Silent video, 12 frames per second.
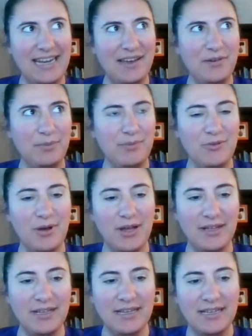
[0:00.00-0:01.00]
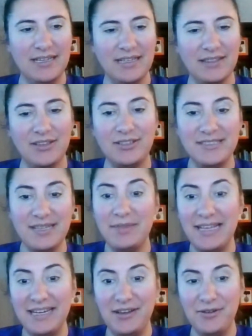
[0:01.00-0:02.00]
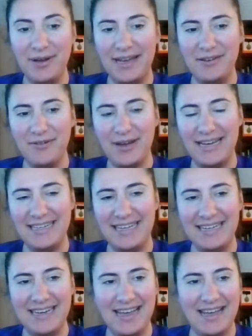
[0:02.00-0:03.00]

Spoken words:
I hope you all learned something new. I know I did.